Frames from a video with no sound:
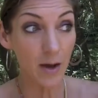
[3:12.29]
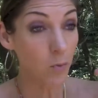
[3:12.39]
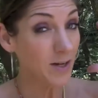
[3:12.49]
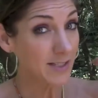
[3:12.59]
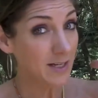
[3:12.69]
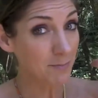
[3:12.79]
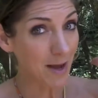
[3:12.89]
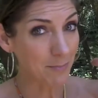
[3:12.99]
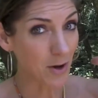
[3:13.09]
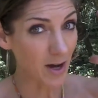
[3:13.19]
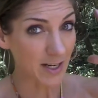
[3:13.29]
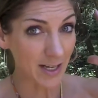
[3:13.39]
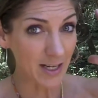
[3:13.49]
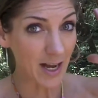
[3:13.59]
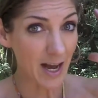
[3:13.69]
I wasn't in my
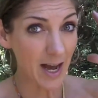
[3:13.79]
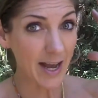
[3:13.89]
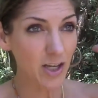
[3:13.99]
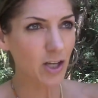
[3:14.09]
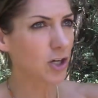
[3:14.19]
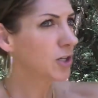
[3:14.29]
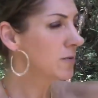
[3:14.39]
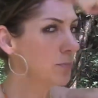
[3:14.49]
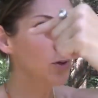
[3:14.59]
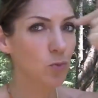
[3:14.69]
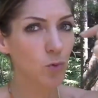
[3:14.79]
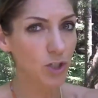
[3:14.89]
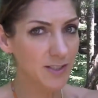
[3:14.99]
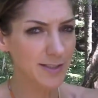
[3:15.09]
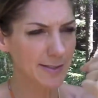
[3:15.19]
body. I couldn't put
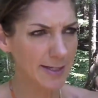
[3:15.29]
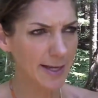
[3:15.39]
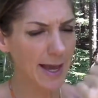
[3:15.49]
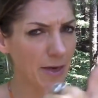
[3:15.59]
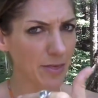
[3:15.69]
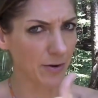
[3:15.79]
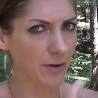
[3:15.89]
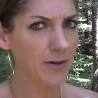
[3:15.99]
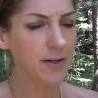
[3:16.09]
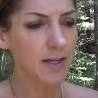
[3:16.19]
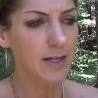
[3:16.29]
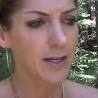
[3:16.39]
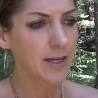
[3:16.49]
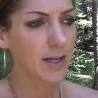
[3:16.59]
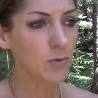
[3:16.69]
words together.
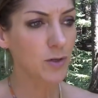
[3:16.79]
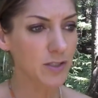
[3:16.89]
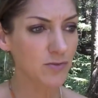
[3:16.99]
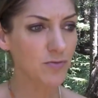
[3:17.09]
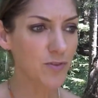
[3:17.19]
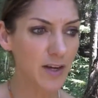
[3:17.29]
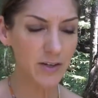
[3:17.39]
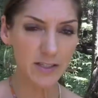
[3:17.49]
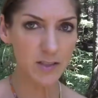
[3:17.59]
It was very